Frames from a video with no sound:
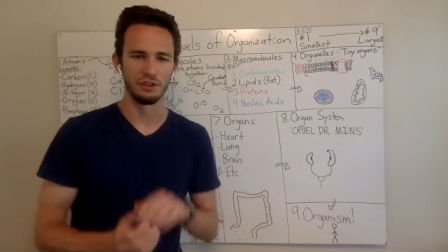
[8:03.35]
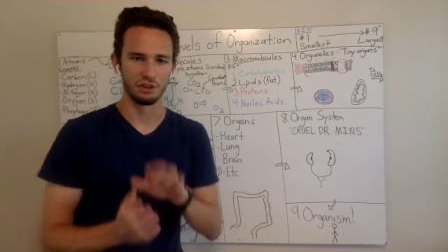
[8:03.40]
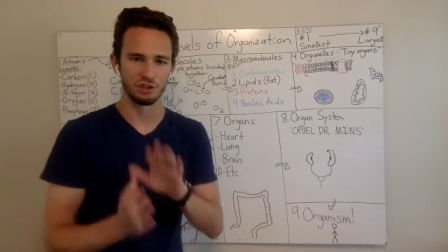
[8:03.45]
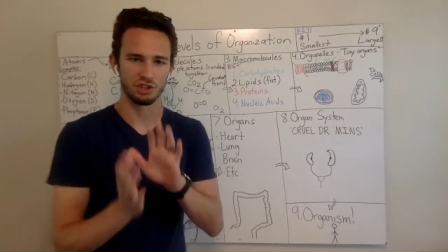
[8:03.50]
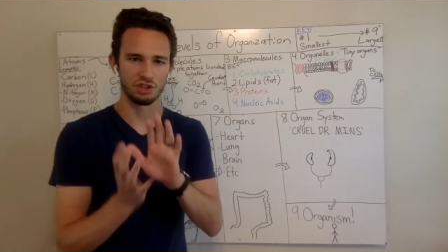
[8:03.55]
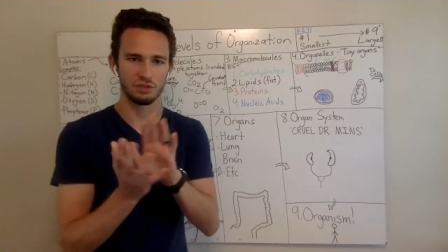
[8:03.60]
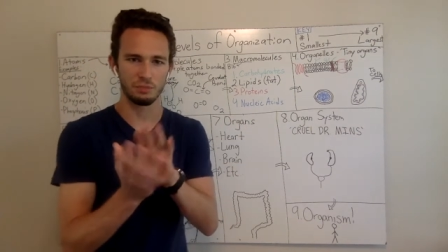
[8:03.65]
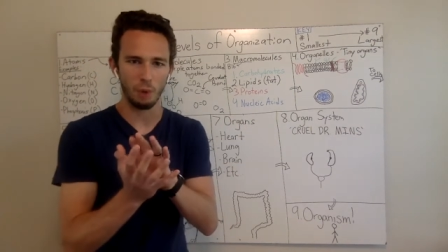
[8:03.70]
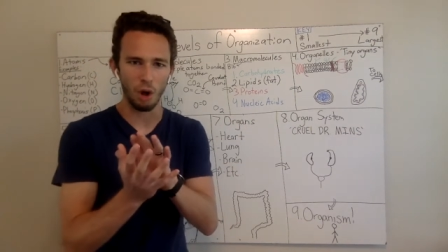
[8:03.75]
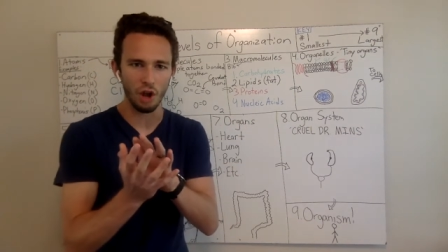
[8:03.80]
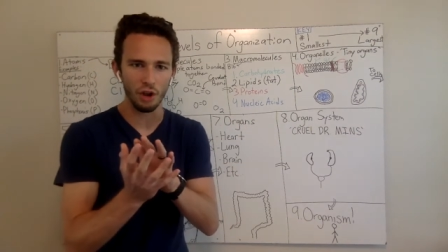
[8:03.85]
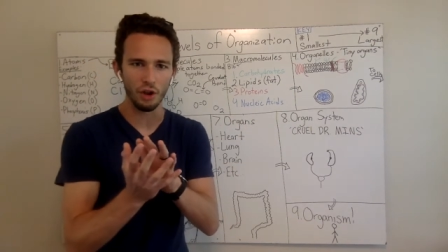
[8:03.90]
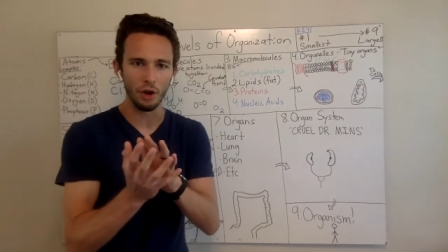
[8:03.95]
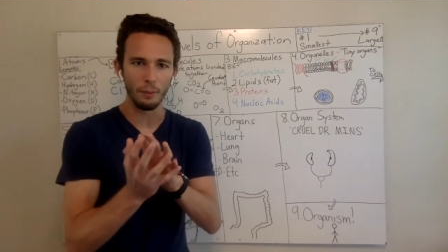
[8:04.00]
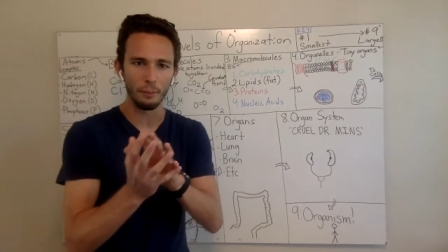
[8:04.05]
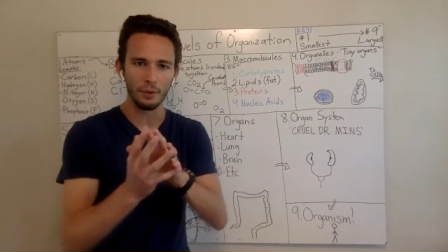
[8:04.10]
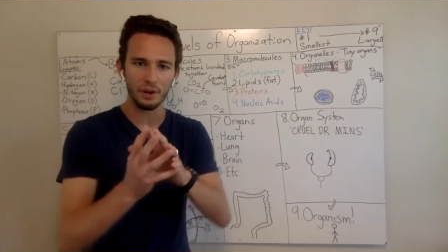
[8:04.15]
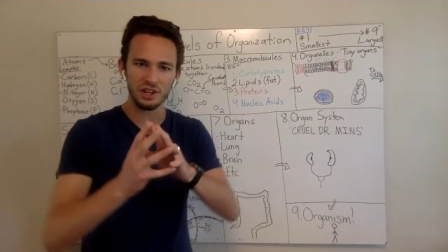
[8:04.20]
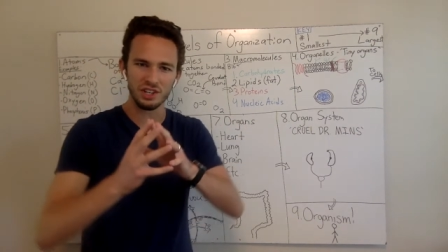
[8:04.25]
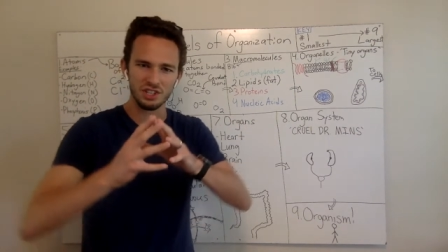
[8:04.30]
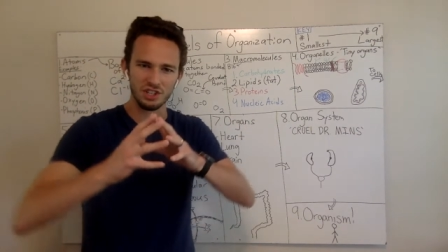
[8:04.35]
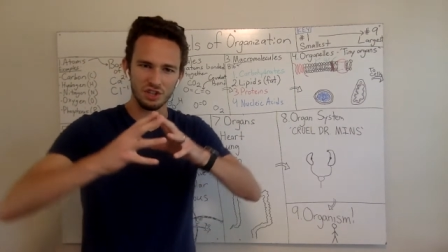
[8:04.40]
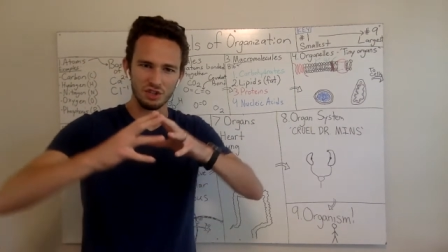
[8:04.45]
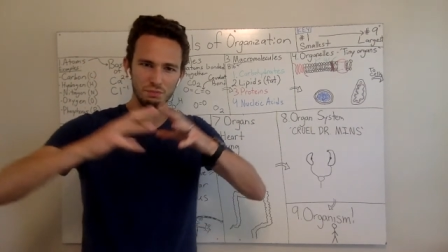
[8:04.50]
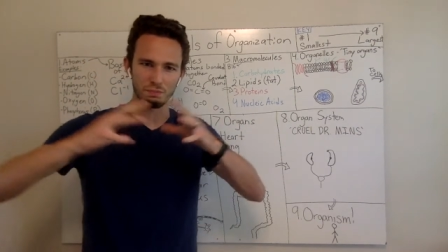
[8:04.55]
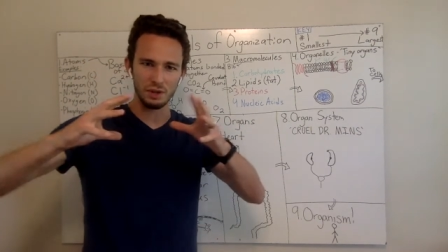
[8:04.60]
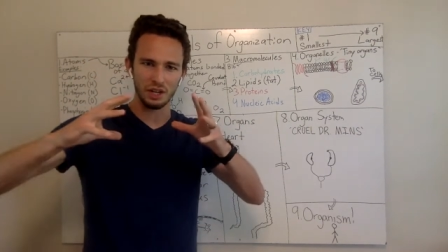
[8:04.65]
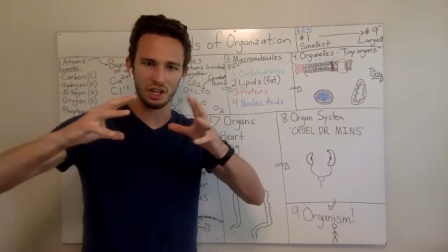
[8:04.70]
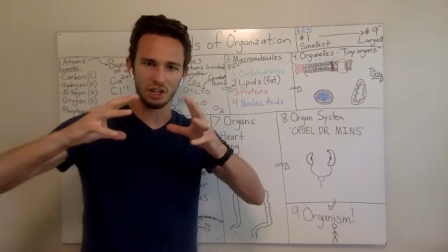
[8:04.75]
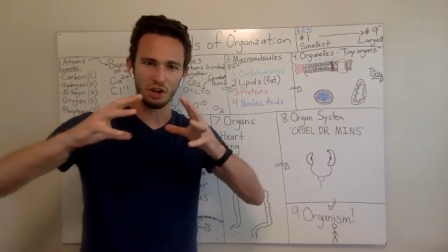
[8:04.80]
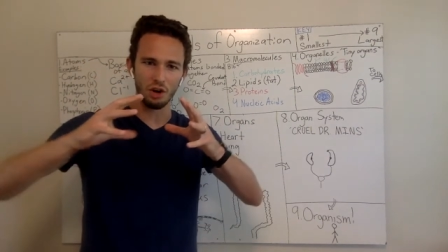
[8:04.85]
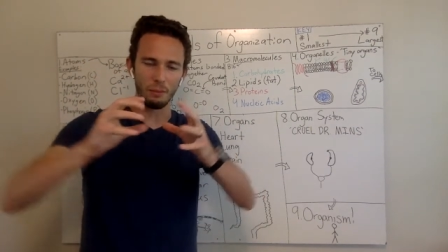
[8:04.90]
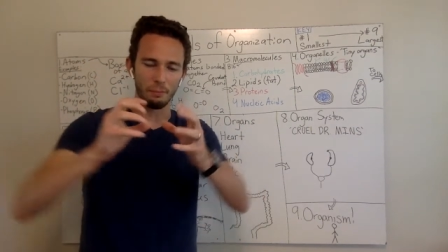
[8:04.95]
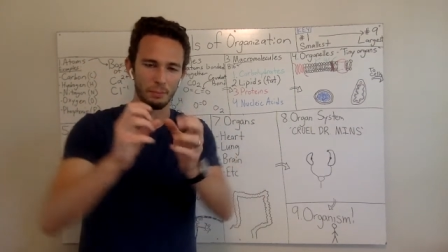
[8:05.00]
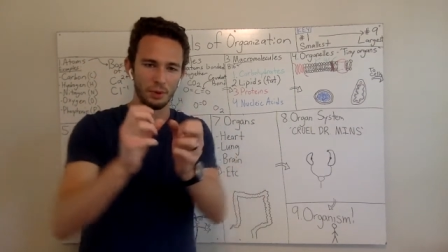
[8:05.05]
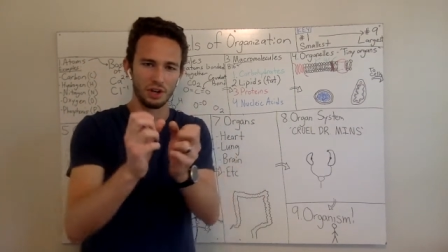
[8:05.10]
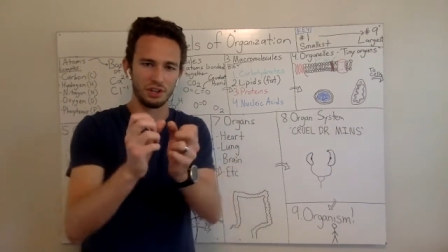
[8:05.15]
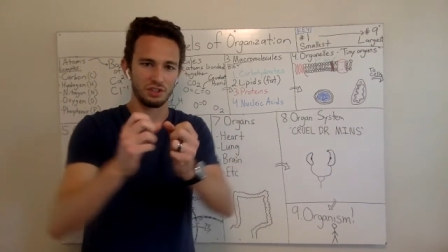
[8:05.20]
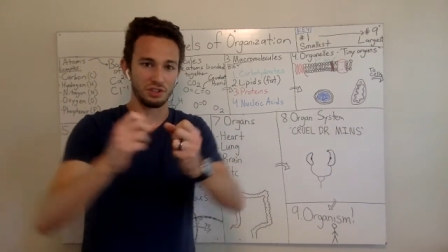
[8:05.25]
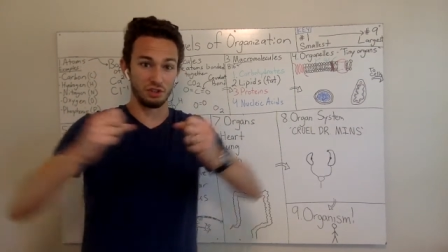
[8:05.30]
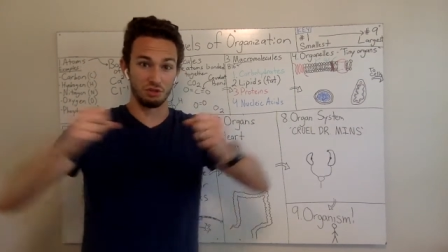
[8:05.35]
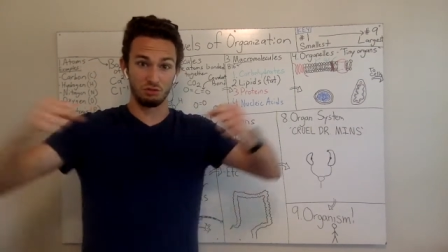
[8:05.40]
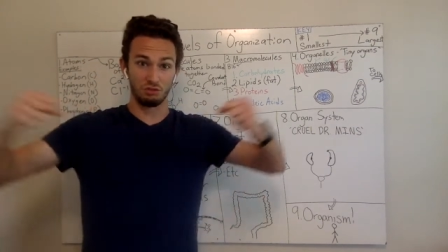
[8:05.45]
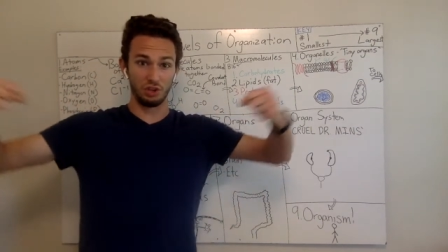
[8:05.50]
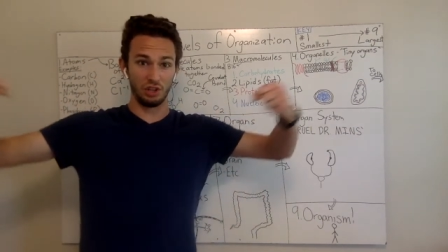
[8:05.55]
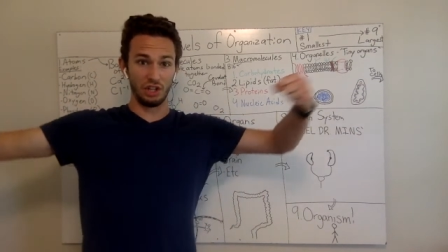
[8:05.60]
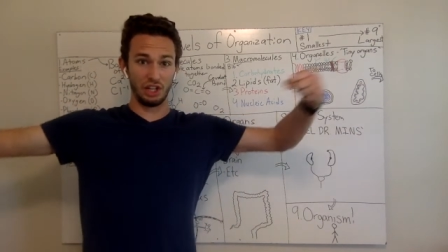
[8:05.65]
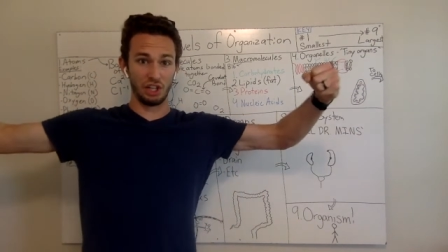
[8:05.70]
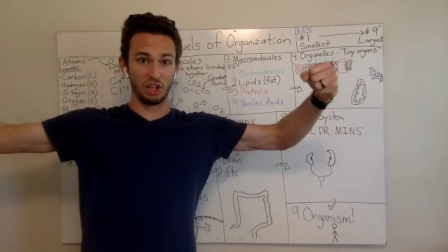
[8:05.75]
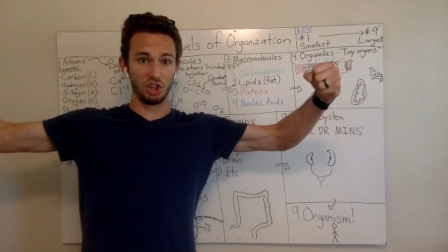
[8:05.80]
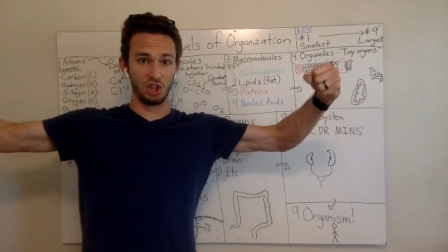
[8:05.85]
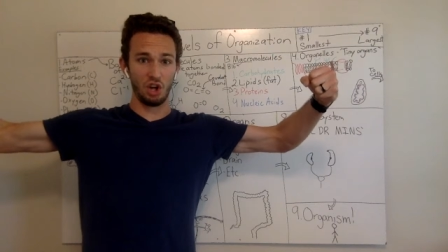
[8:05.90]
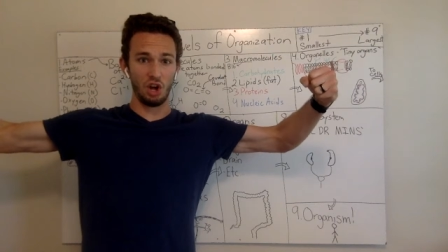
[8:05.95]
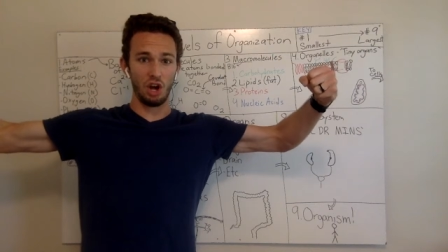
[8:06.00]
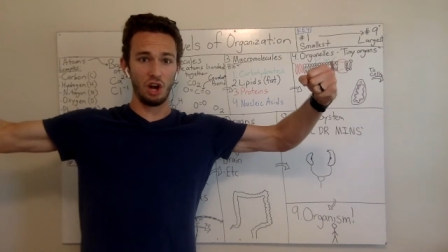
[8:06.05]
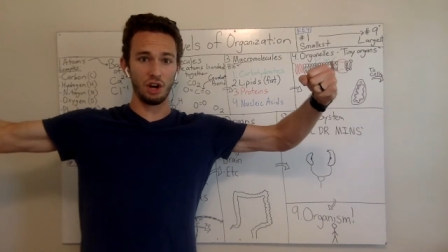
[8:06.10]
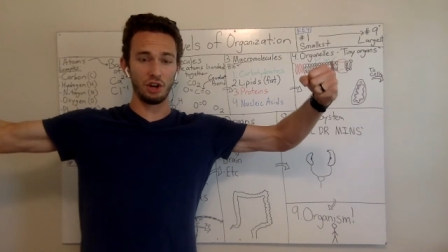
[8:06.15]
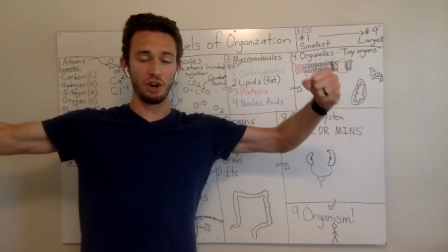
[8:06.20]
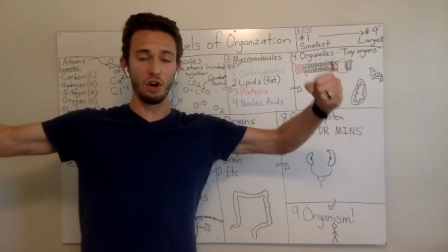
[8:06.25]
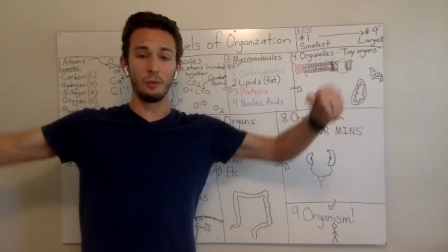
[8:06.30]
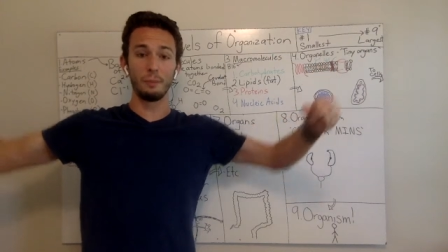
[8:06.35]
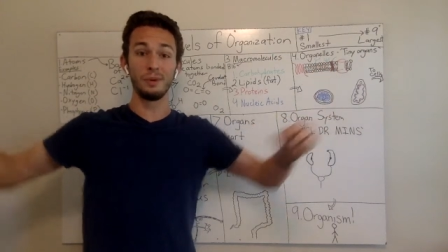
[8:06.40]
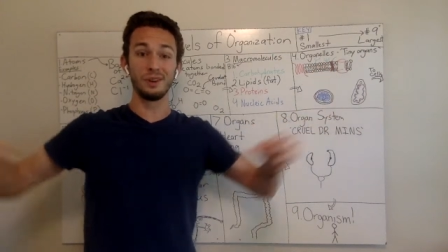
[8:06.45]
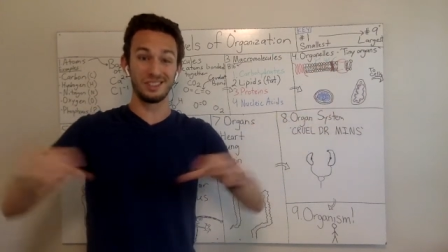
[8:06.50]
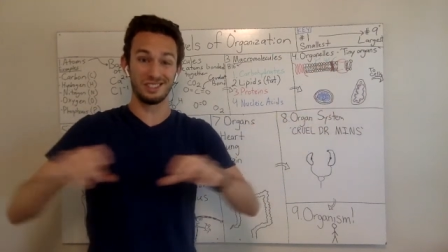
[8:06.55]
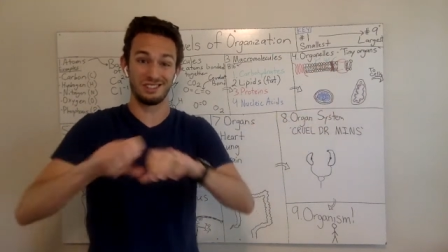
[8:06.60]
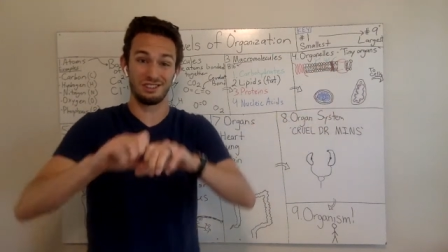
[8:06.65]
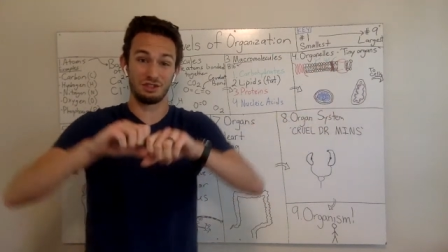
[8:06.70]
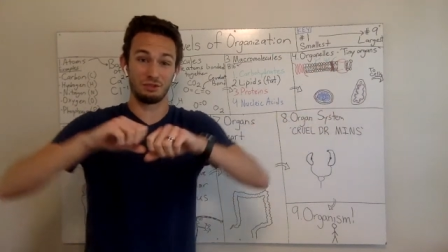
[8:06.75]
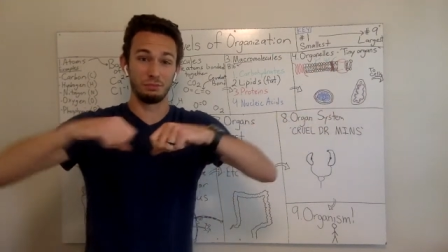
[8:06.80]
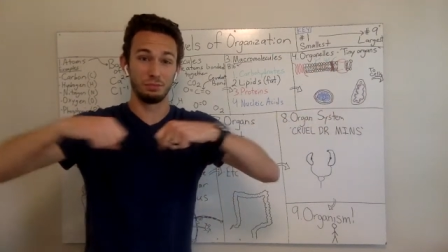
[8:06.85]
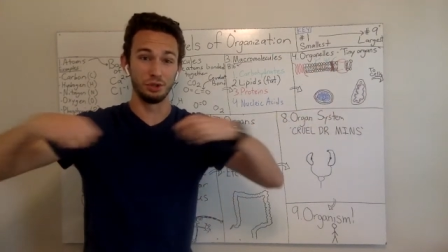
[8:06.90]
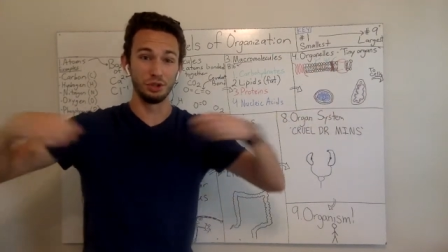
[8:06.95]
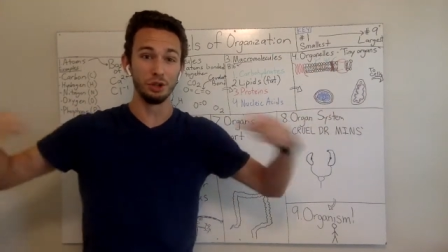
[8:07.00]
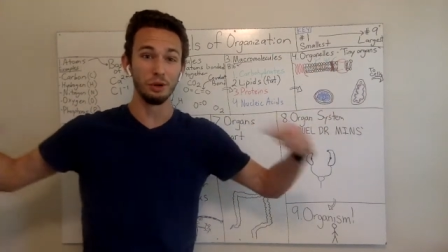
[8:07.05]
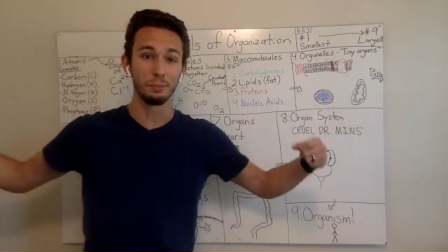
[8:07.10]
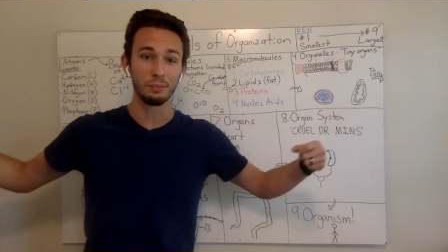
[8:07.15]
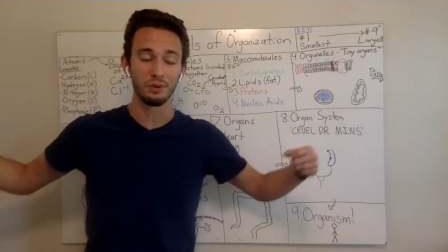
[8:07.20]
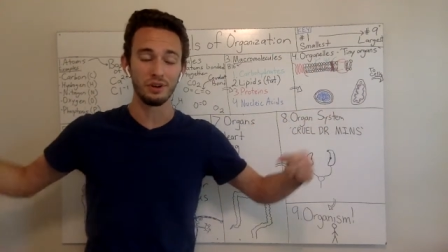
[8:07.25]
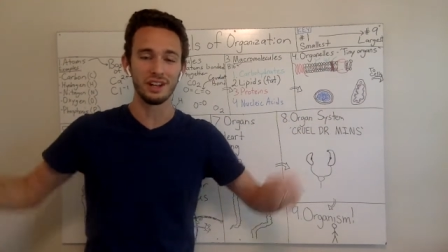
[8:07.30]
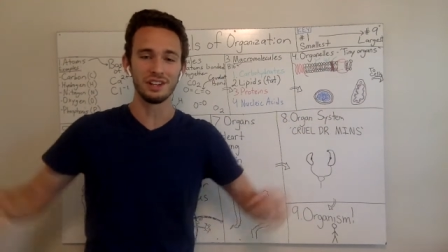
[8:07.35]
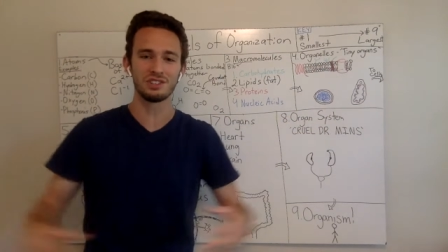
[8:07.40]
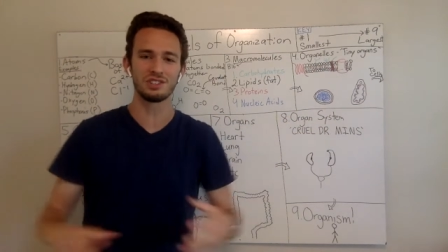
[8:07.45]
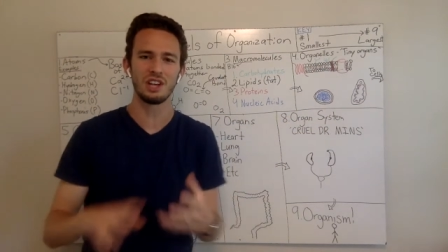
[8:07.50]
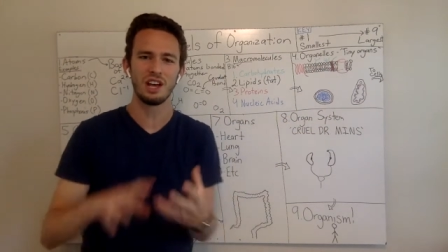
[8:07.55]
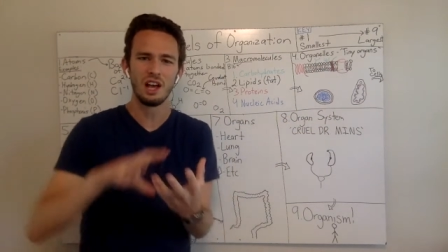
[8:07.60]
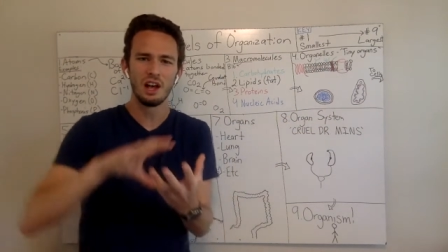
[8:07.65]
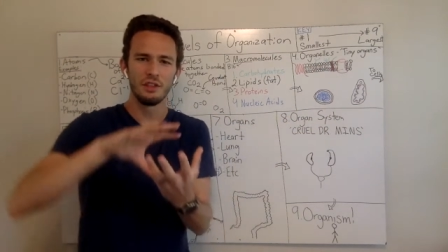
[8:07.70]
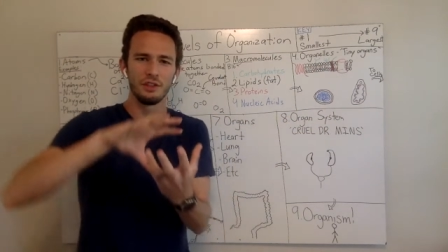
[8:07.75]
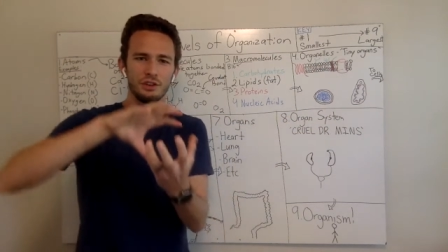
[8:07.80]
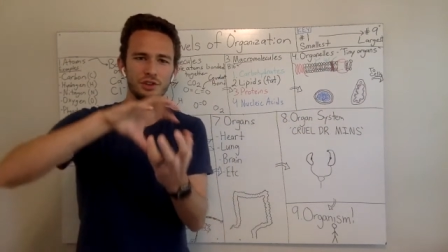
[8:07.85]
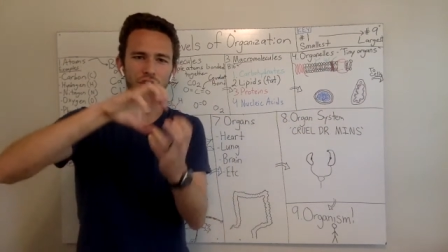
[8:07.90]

there's small notebooks there's big notebooks there's really long notebooks there's blueprints